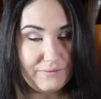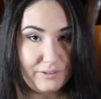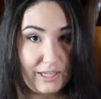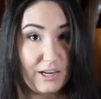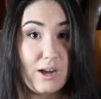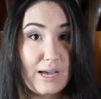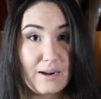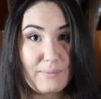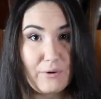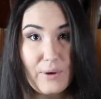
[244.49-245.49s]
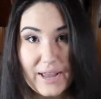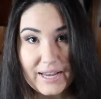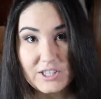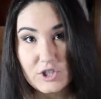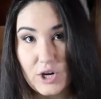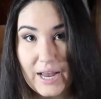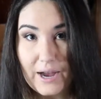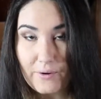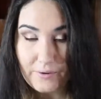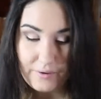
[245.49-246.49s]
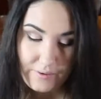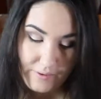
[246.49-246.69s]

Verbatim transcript: have like gone out of my way to try out.